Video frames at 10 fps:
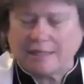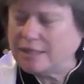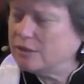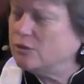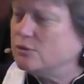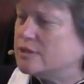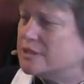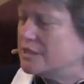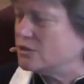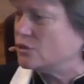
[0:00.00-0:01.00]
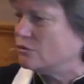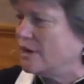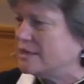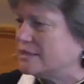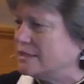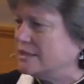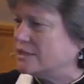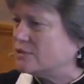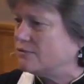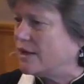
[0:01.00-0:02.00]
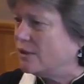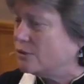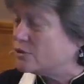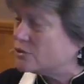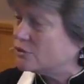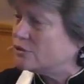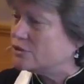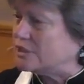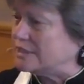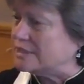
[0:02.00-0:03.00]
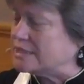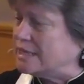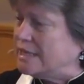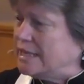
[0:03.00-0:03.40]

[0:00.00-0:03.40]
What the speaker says: He loses his trust in his fellow surgeons.